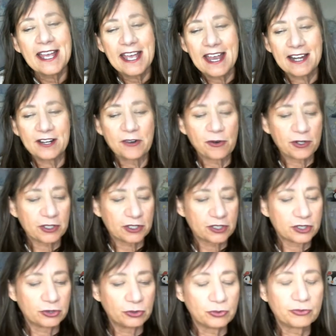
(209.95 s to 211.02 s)
And in order
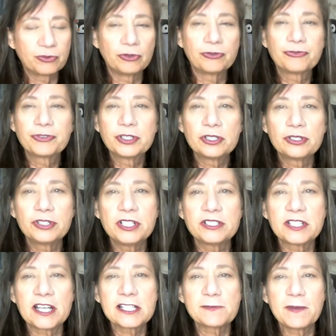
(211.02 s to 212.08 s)
to fulfill these
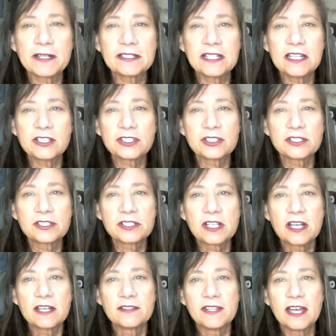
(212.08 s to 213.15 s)
expectations
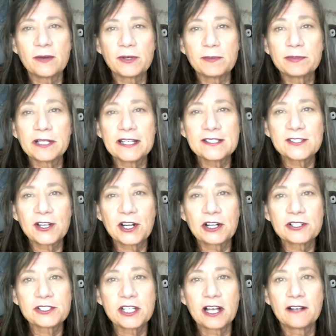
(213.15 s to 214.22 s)
that we place on
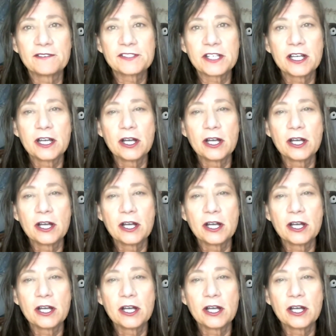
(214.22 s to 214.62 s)
ourselves,